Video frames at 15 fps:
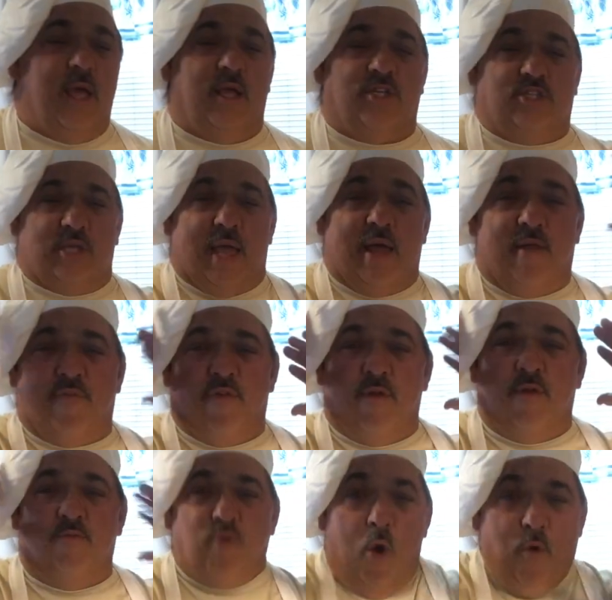Shout out from
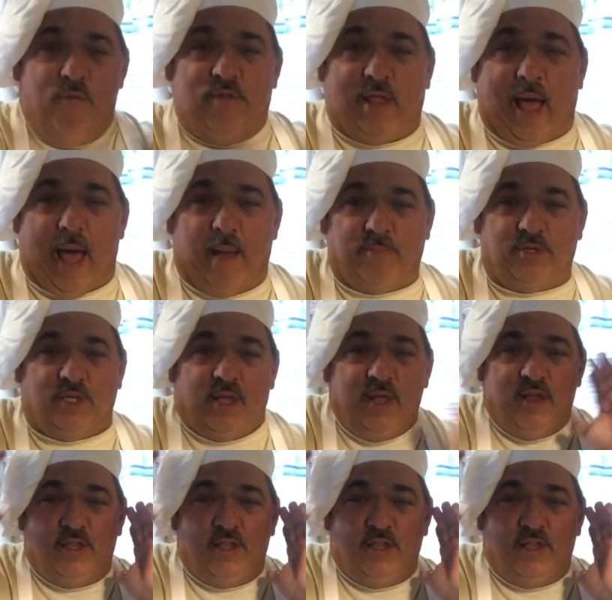the rooftops.